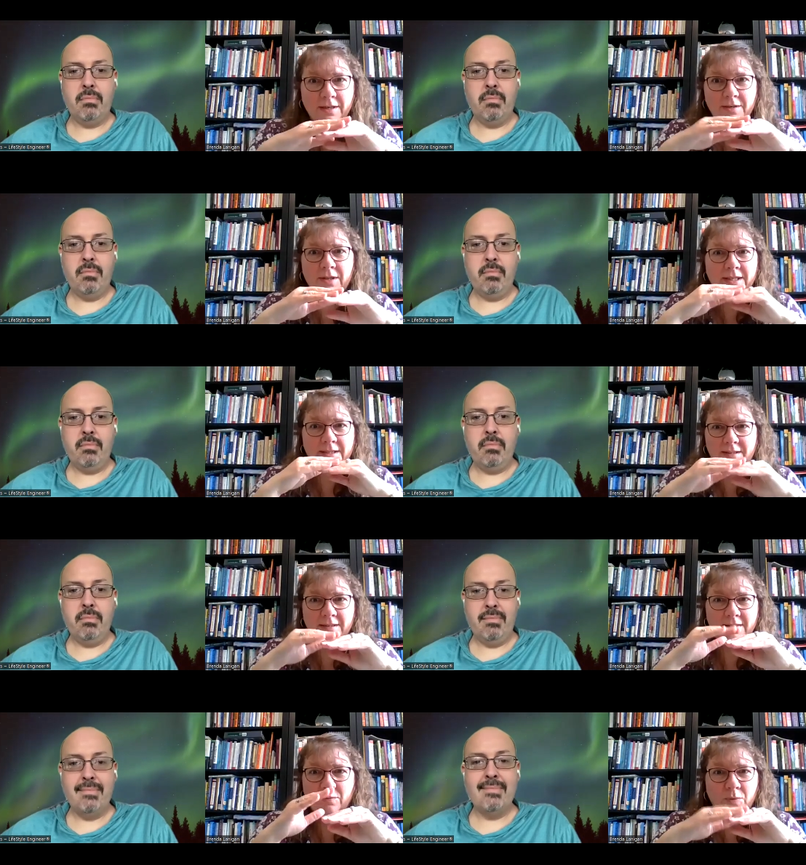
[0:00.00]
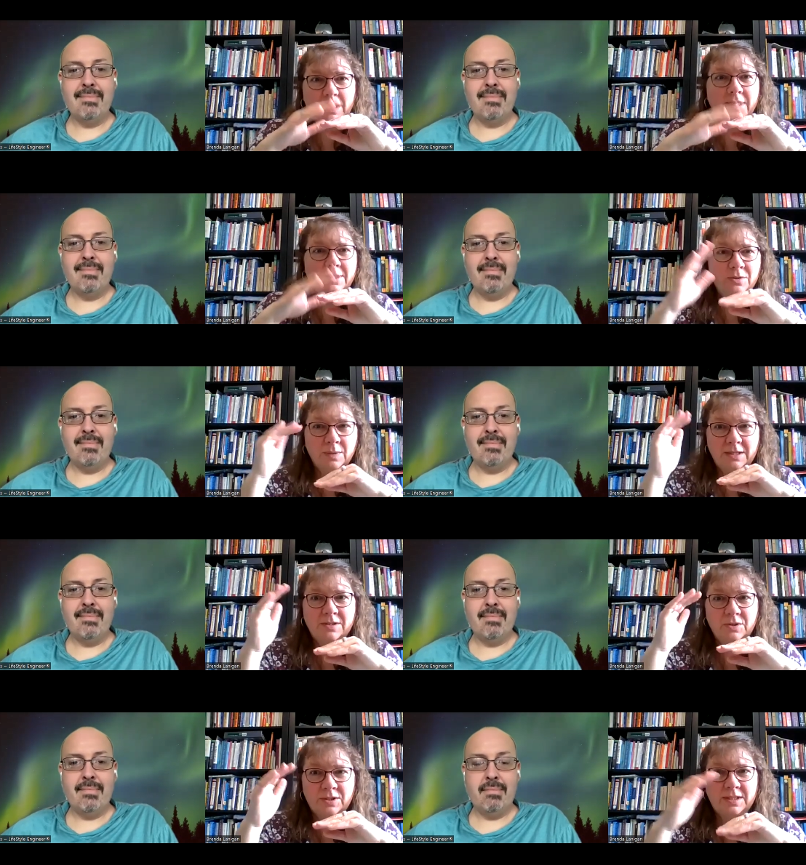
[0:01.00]
Speaker 1: here like we need to
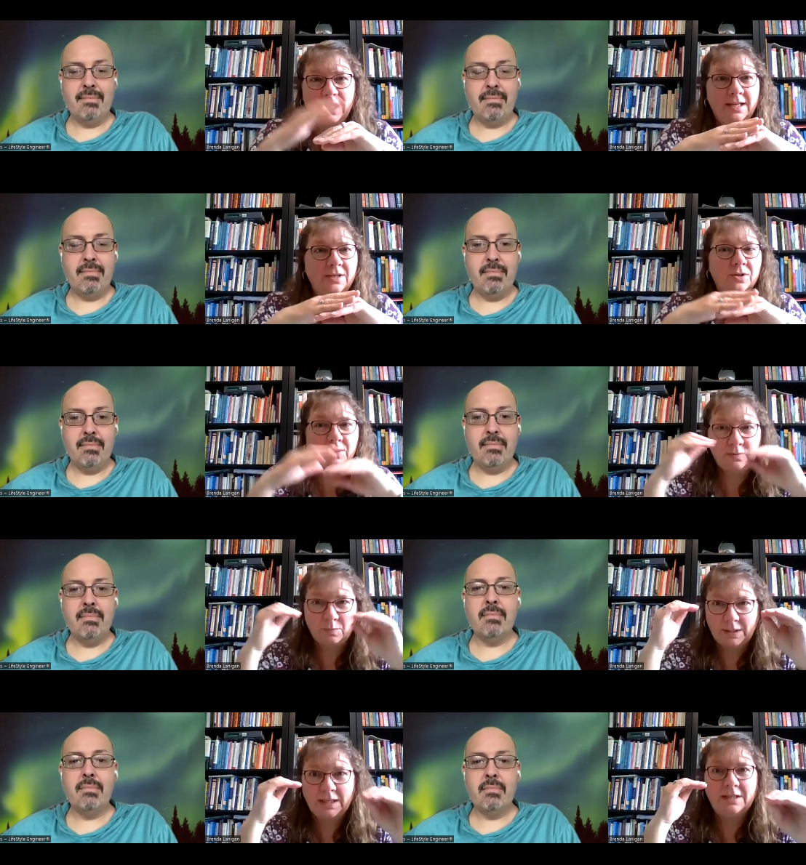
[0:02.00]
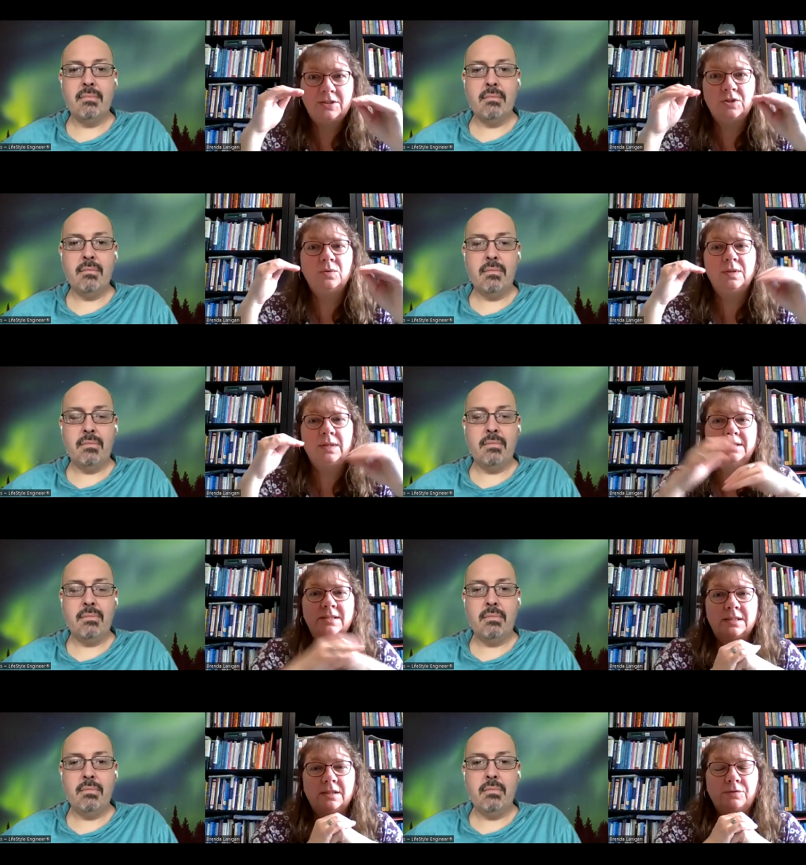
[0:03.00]
raise our standard. We need to do
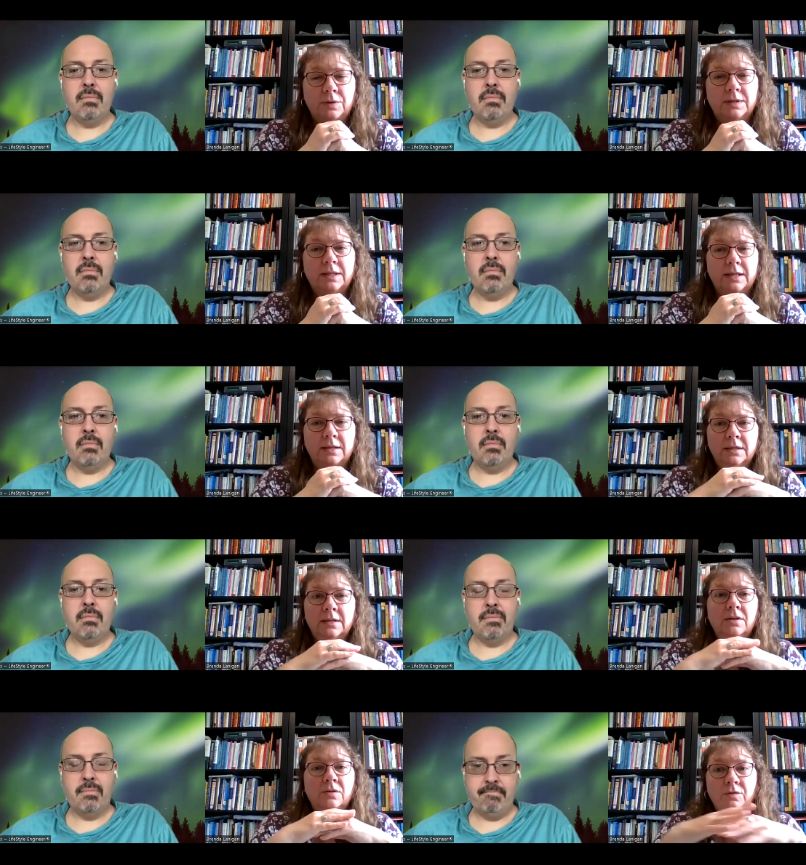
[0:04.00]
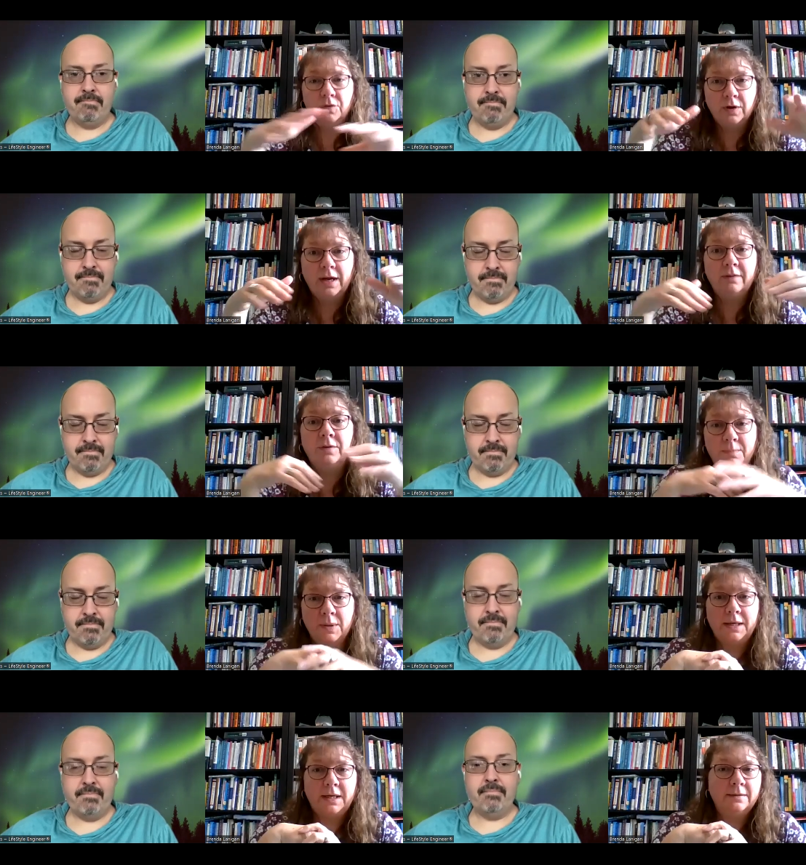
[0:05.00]
things differently for
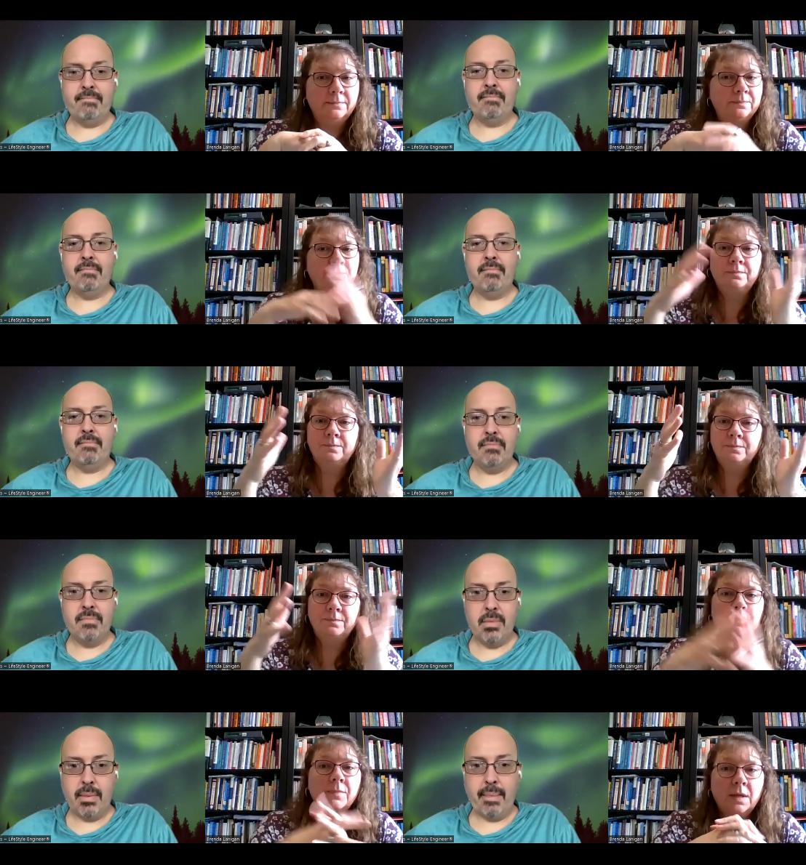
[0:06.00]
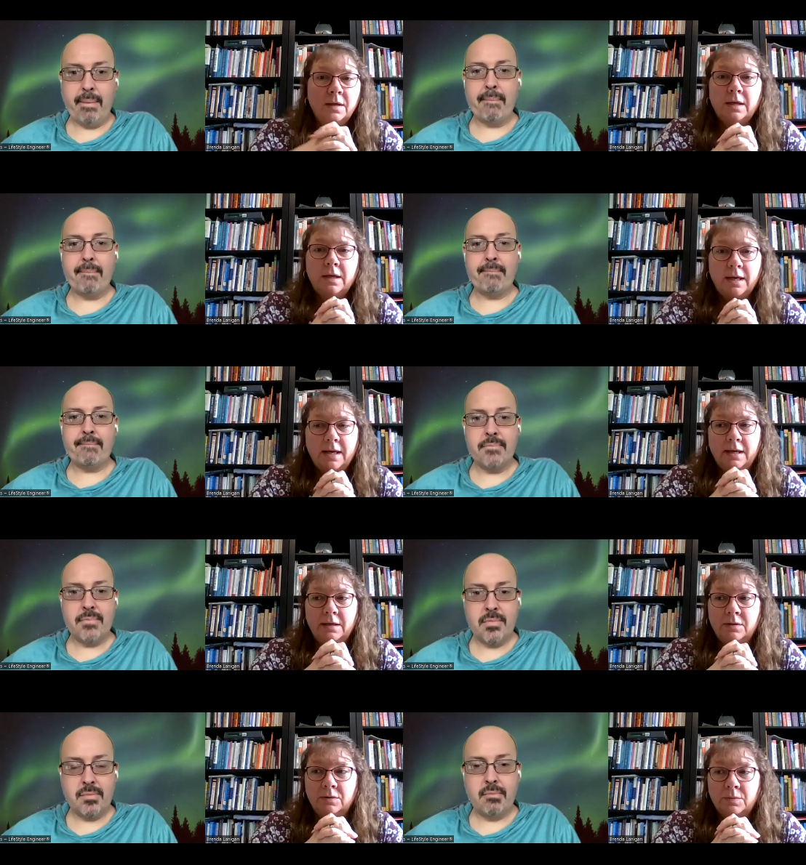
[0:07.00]
everybody. Mm-hmm.
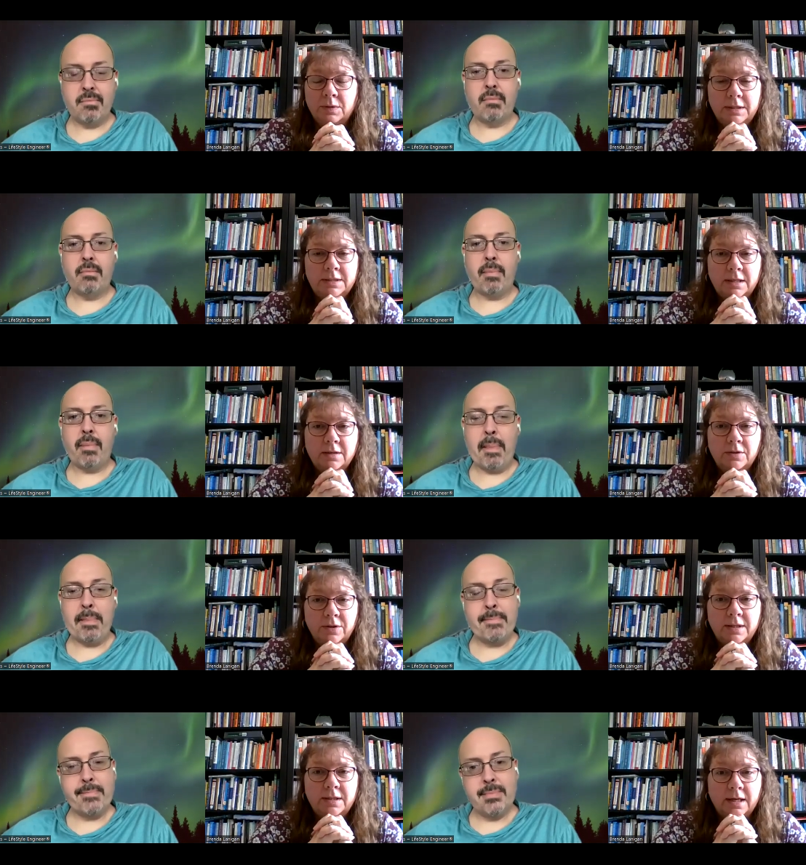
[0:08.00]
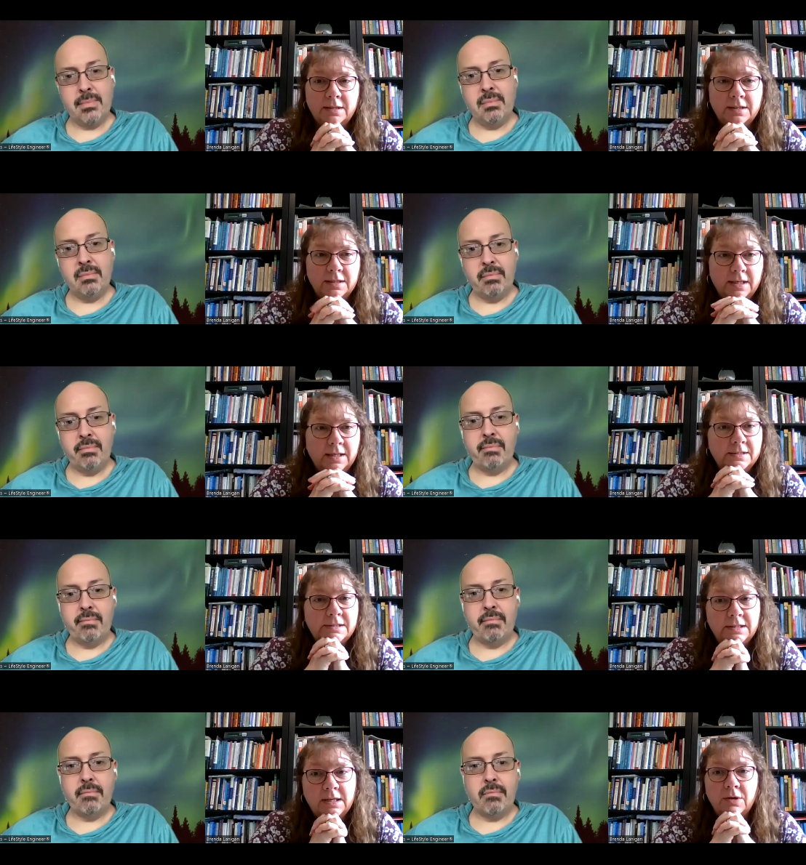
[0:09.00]
And really take a look at that today
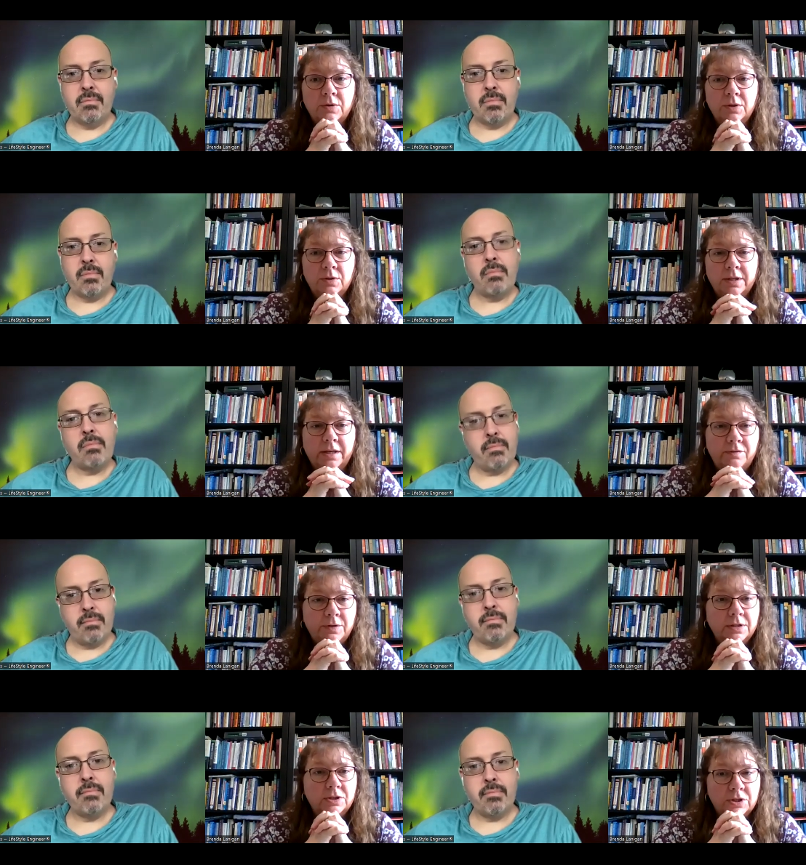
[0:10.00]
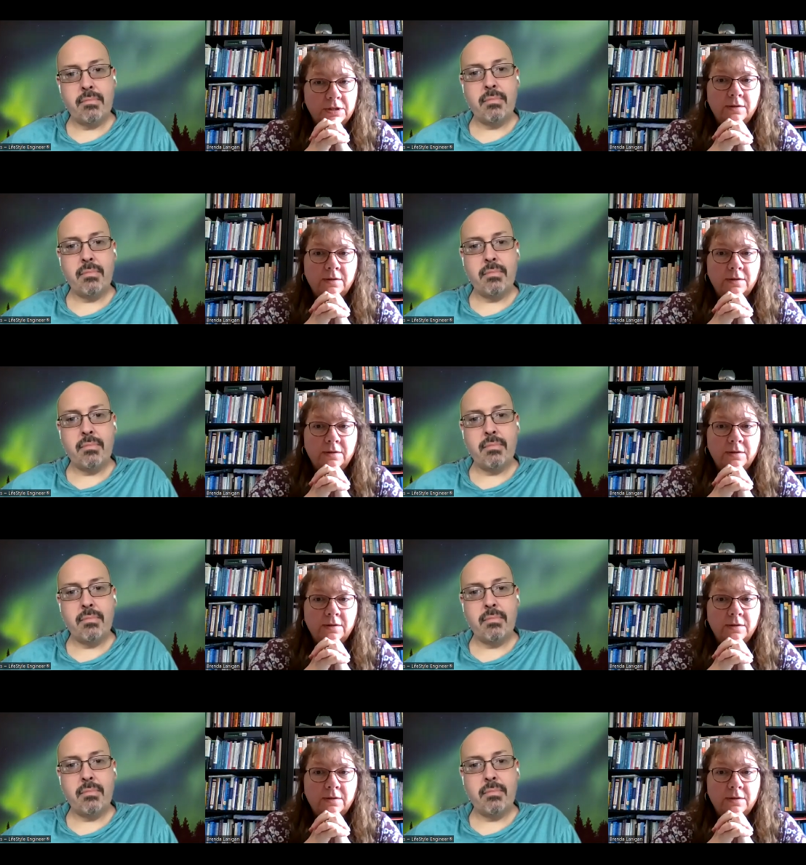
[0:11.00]
and see how your life can